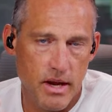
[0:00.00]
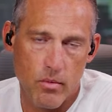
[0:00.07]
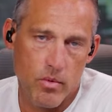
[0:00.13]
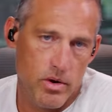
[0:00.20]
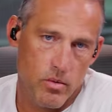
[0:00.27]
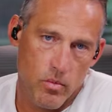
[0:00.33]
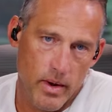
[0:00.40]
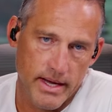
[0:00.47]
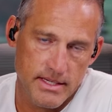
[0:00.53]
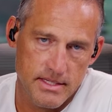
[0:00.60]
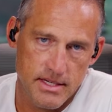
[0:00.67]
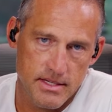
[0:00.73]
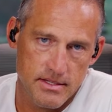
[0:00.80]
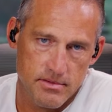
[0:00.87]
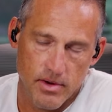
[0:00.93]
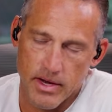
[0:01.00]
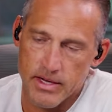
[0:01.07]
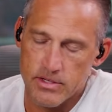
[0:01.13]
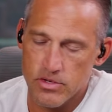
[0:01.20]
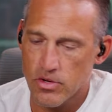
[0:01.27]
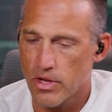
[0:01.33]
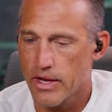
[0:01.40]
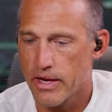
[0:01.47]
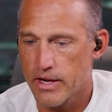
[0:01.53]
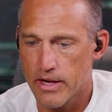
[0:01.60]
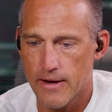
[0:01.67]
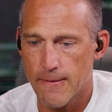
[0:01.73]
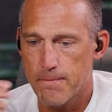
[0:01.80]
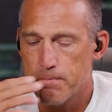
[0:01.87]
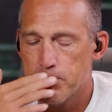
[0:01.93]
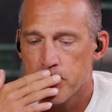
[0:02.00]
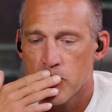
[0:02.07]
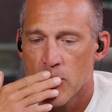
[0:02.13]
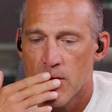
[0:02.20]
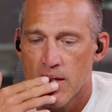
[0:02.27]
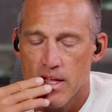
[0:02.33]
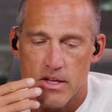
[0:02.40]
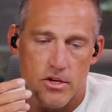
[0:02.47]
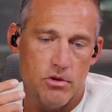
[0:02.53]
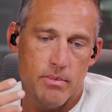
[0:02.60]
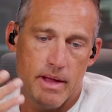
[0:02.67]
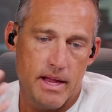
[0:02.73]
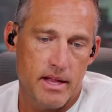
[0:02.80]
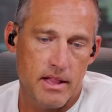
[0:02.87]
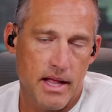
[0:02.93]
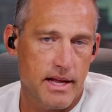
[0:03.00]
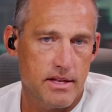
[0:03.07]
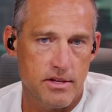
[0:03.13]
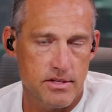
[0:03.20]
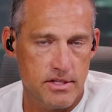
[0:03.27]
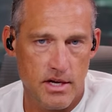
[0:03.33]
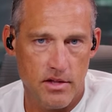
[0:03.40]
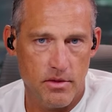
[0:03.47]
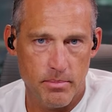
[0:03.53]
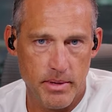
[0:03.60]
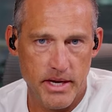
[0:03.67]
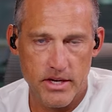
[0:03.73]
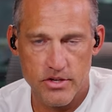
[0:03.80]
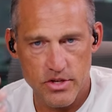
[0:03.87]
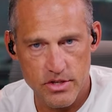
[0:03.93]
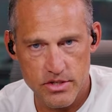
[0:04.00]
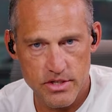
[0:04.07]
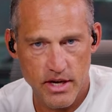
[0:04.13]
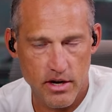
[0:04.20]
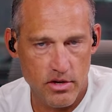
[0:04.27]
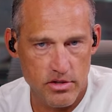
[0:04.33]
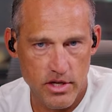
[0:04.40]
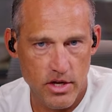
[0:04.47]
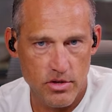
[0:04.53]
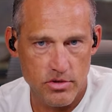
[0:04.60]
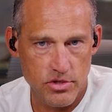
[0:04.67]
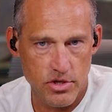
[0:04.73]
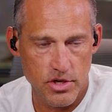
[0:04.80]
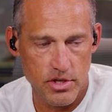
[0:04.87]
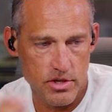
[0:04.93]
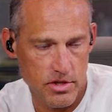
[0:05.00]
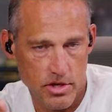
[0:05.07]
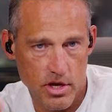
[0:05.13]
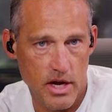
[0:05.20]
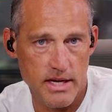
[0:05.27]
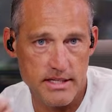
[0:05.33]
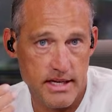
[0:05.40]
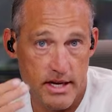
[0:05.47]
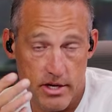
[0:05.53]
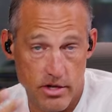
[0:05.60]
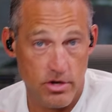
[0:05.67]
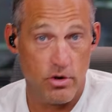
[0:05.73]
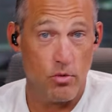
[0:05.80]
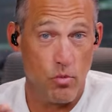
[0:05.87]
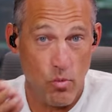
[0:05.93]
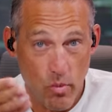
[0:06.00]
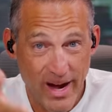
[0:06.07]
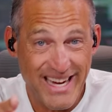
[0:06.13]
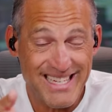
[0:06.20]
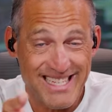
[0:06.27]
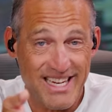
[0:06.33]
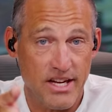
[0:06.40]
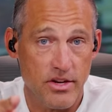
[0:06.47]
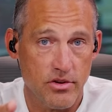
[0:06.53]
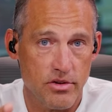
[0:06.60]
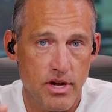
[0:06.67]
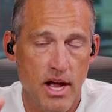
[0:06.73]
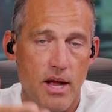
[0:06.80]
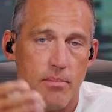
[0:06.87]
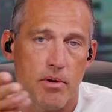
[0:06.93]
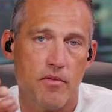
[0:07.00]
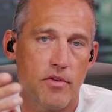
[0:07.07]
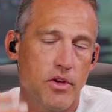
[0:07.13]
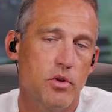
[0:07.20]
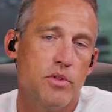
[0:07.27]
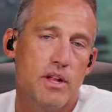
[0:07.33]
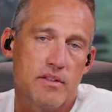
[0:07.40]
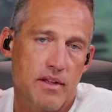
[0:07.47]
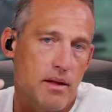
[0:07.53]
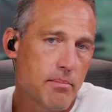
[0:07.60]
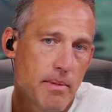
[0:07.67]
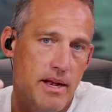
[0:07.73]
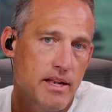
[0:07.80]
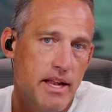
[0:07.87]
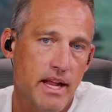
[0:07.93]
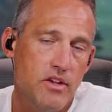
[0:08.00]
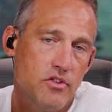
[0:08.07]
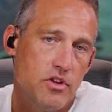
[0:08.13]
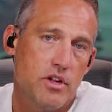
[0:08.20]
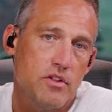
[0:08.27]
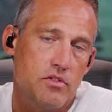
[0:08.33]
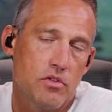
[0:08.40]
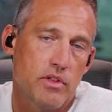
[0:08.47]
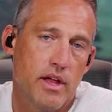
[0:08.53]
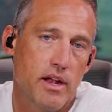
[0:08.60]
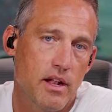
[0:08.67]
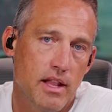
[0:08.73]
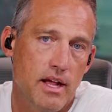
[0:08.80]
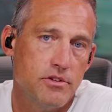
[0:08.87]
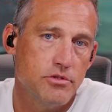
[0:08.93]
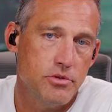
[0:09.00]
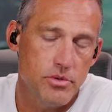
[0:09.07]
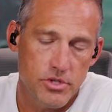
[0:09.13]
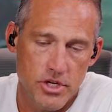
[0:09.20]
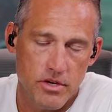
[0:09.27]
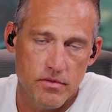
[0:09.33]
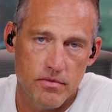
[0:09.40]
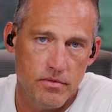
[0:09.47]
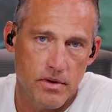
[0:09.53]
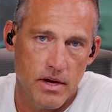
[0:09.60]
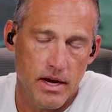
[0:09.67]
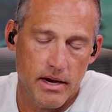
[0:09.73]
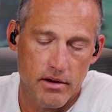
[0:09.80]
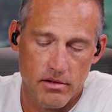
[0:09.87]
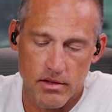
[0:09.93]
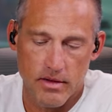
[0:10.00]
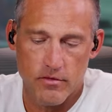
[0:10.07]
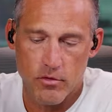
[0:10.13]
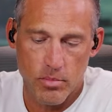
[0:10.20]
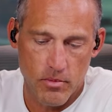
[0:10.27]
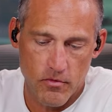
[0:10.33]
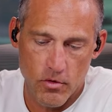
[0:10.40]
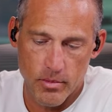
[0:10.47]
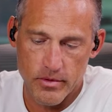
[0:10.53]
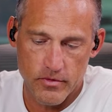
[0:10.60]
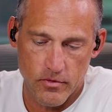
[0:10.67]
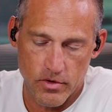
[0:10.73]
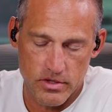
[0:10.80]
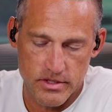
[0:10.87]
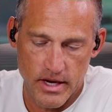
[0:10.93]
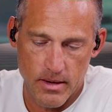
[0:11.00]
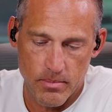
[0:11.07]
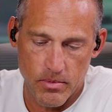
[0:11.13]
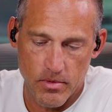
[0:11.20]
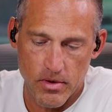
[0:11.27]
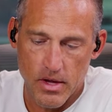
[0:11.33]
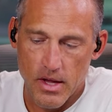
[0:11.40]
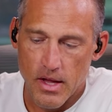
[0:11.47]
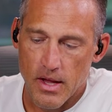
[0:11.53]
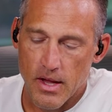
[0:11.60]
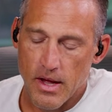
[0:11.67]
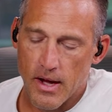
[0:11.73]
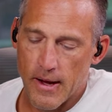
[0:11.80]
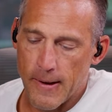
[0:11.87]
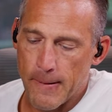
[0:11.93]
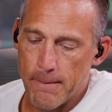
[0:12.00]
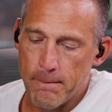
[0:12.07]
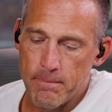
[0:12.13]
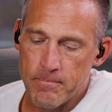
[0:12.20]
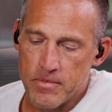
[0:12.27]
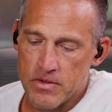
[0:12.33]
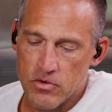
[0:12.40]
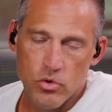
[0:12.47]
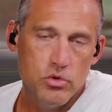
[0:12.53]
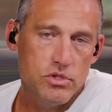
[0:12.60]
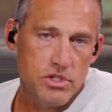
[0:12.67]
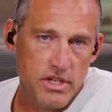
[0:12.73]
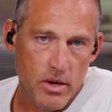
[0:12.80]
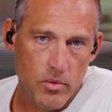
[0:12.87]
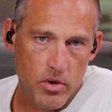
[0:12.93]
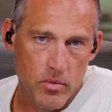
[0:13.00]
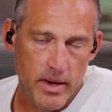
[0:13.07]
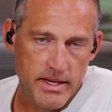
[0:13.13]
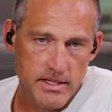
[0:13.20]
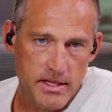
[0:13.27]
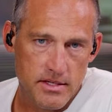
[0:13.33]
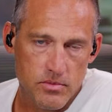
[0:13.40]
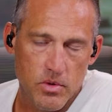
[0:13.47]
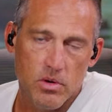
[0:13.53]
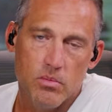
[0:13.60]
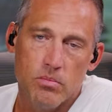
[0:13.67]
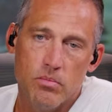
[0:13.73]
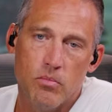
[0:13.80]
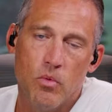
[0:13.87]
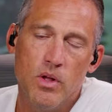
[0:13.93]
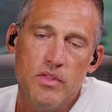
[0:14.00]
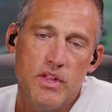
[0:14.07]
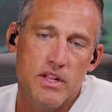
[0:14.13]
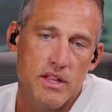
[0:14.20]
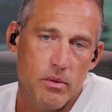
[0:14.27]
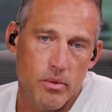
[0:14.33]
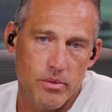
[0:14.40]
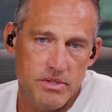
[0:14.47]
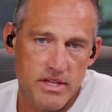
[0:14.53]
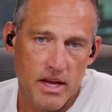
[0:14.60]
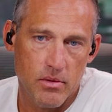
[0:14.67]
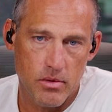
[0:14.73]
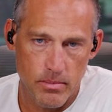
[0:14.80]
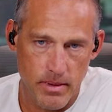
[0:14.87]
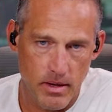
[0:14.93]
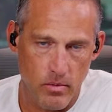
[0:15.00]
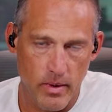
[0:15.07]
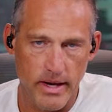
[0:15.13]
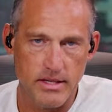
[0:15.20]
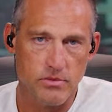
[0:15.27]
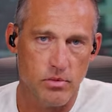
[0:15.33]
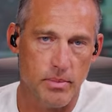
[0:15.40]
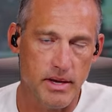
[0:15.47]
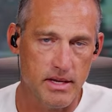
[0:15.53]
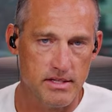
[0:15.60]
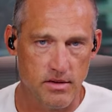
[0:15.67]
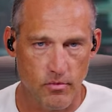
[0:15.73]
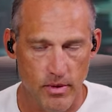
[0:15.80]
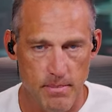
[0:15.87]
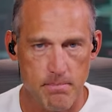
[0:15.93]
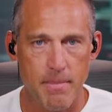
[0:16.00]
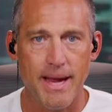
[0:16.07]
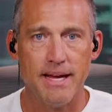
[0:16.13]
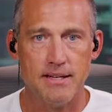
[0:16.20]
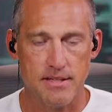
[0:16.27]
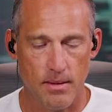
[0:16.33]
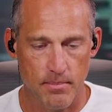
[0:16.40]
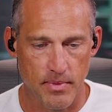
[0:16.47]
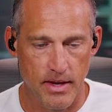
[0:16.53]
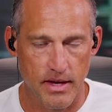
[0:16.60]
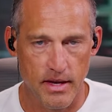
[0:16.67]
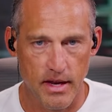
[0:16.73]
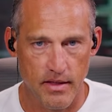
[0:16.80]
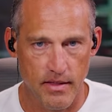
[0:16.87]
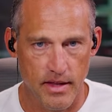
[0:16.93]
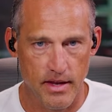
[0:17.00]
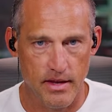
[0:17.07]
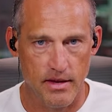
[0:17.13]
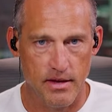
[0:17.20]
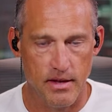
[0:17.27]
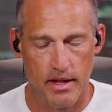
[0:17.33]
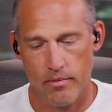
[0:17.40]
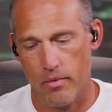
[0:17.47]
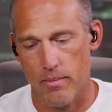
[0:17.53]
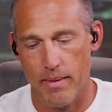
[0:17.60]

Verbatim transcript: what a waste is, right? So, like, um, you may like to sit on the beach and stare out the ocean. And I say you're wasting your time, but for you, that's like meditation. And so that allows you to achieve a higher level of performance, for example. Um, so who's to say what a waste is? Well, one thing that we would say would be a waste would be is if we make something and then like we